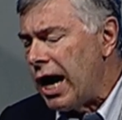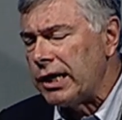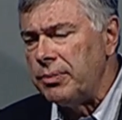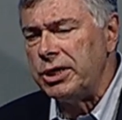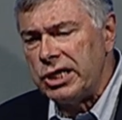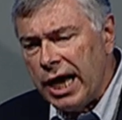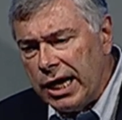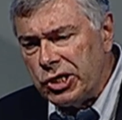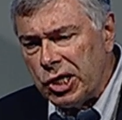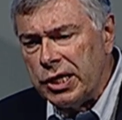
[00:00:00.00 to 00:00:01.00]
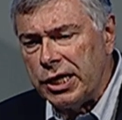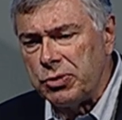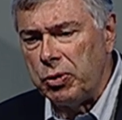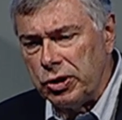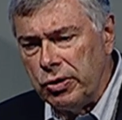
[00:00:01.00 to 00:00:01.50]
documentation
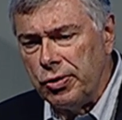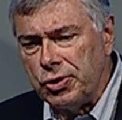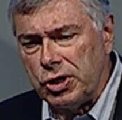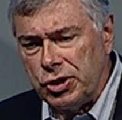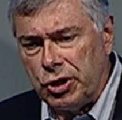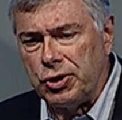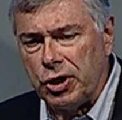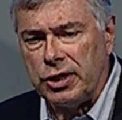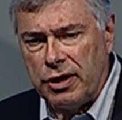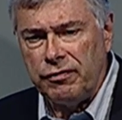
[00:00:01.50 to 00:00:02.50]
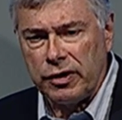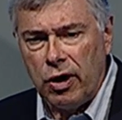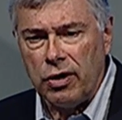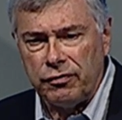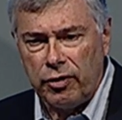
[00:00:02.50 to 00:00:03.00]
that's produced is usually
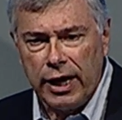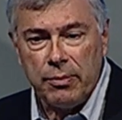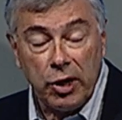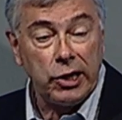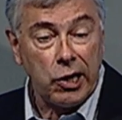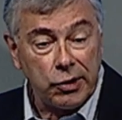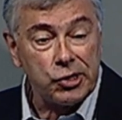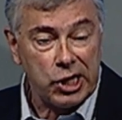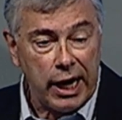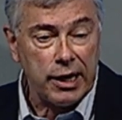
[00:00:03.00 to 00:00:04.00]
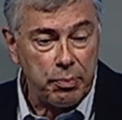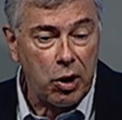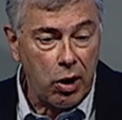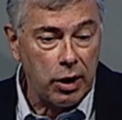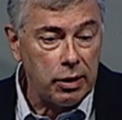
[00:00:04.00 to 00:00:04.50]
difficult for anybody to understand
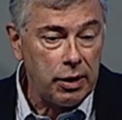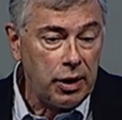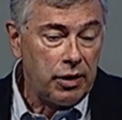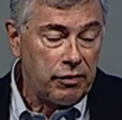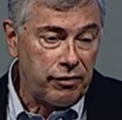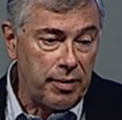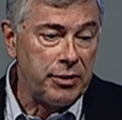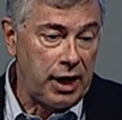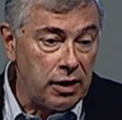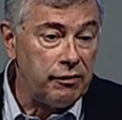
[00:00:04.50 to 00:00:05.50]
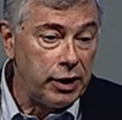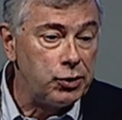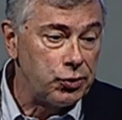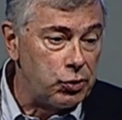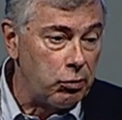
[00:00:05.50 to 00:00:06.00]
apart from the
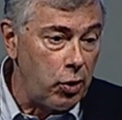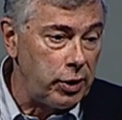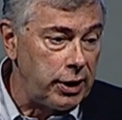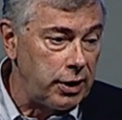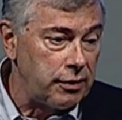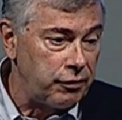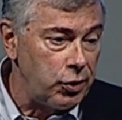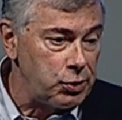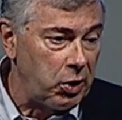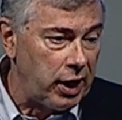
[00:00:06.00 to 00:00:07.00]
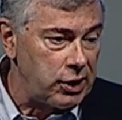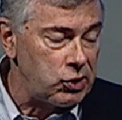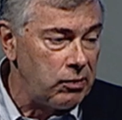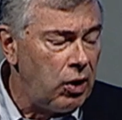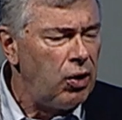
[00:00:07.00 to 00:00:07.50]
individuals who wrote it in the first
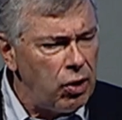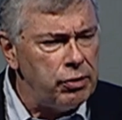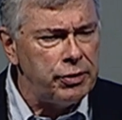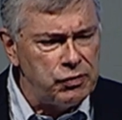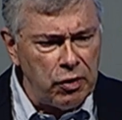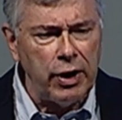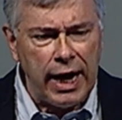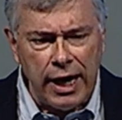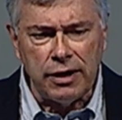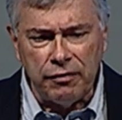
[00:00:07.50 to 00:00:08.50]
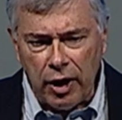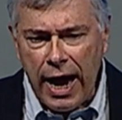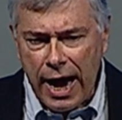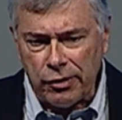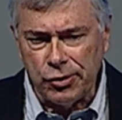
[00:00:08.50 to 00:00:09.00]
place, although it's very handy for
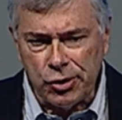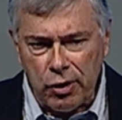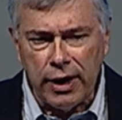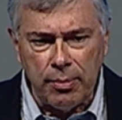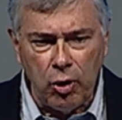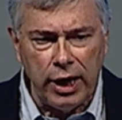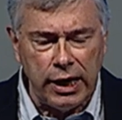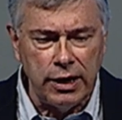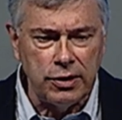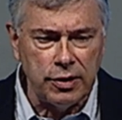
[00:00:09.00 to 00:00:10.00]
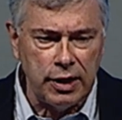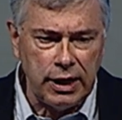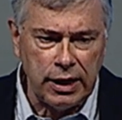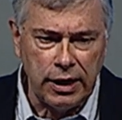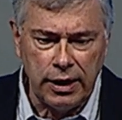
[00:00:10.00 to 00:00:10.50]
hackers trying to break into
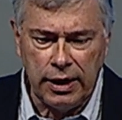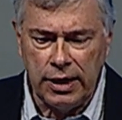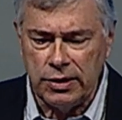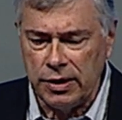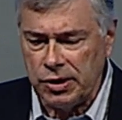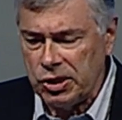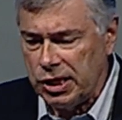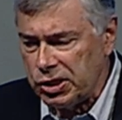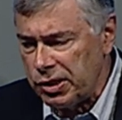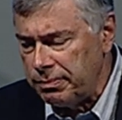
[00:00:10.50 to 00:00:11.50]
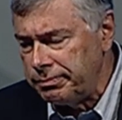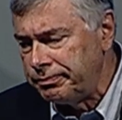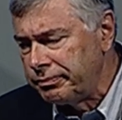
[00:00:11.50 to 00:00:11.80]
the, uh, into the system.